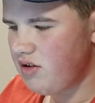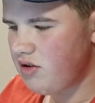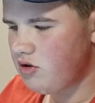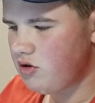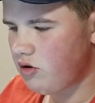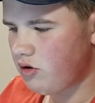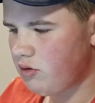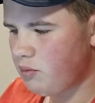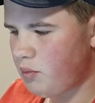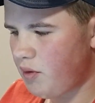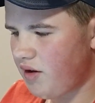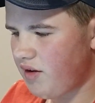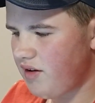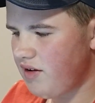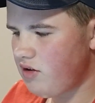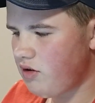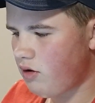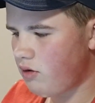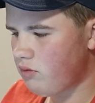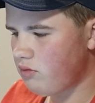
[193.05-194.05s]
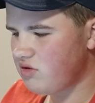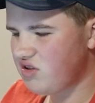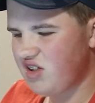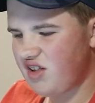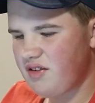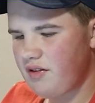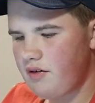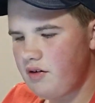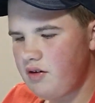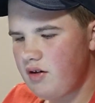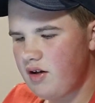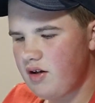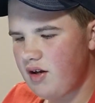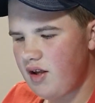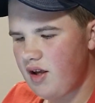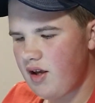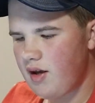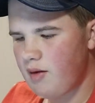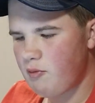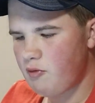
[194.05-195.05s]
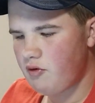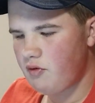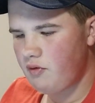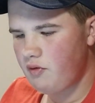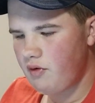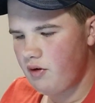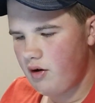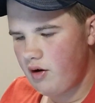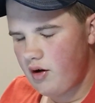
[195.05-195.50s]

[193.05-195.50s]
John Bradley, Donald Sutherland, and Emil